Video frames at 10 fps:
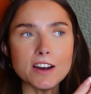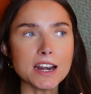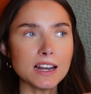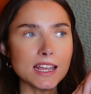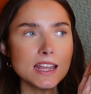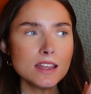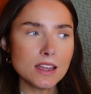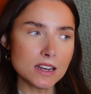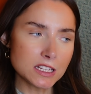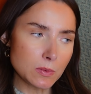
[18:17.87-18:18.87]
Finally,
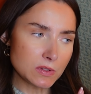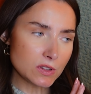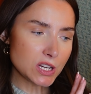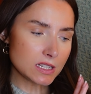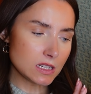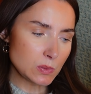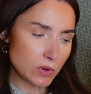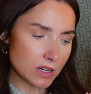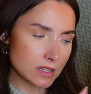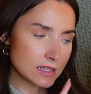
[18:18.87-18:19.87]
in terms of the Chestnut
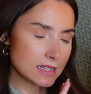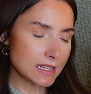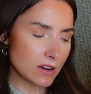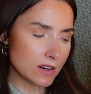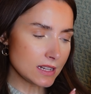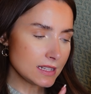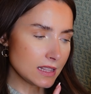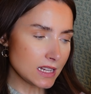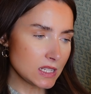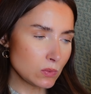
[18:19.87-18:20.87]
Springs series,
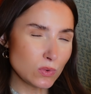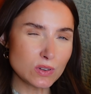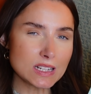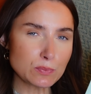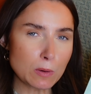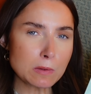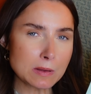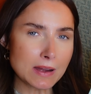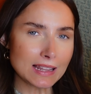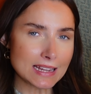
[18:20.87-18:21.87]
this one is probably
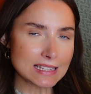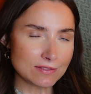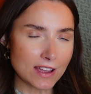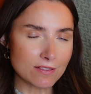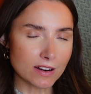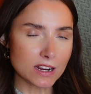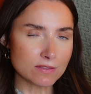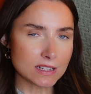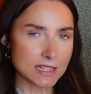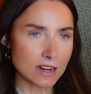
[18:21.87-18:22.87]
my least favorite of
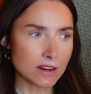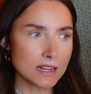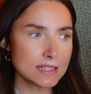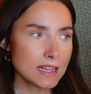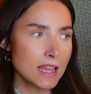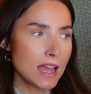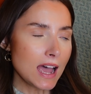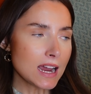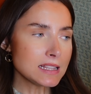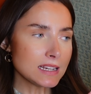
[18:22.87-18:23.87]
the series.
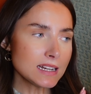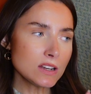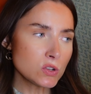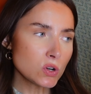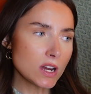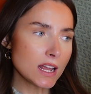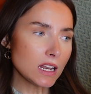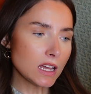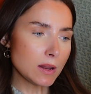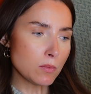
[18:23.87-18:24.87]
I did enjoy
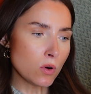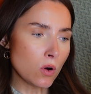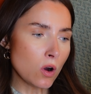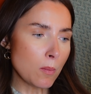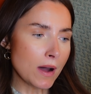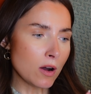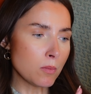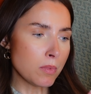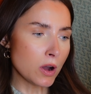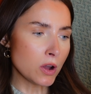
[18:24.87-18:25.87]
learning more
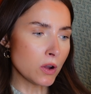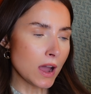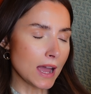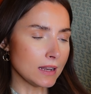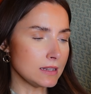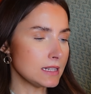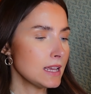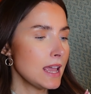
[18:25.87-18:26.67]
about Beau and